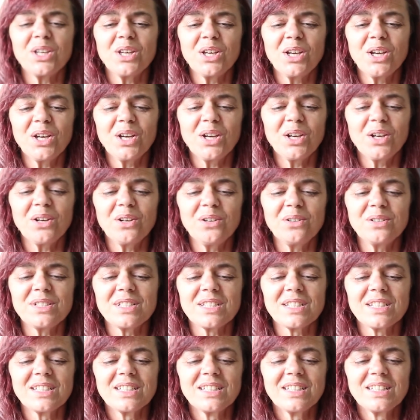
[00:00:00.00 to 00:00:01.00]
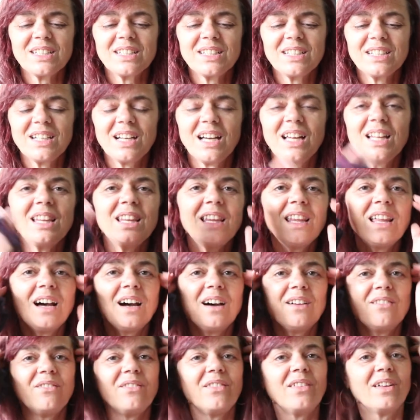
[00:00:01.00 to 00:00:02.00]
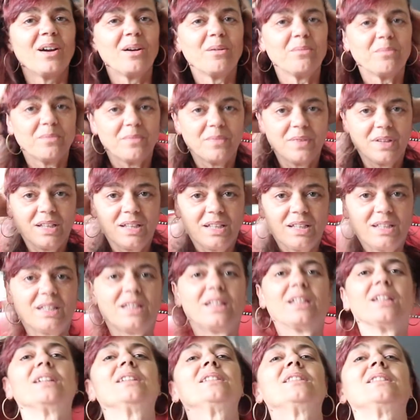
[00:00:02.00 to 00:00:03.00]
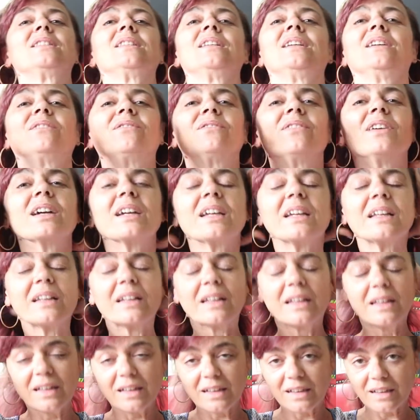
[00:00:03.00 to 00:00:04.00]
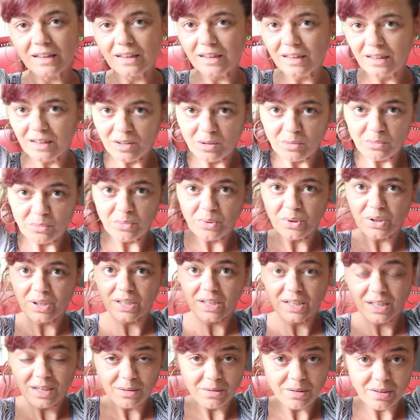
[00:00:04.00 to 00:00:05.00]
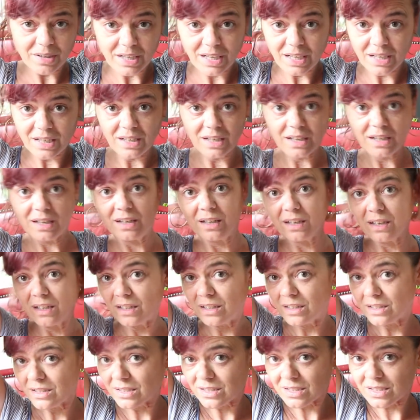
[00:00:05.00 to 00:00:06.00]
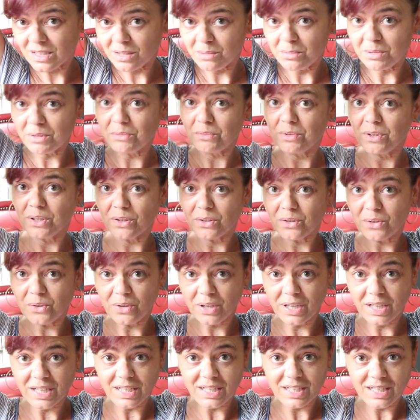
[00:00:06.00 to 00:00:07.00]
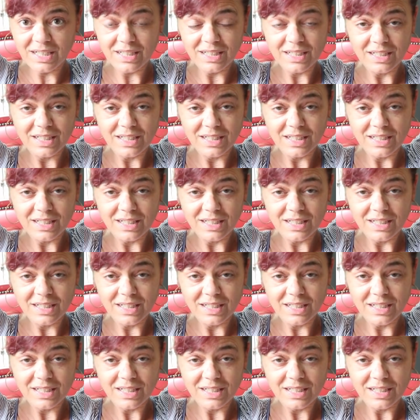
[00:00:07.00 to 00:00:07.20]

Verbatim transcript: cute. I love them. Let's see if I can put it up. Okay, gonna be real quick.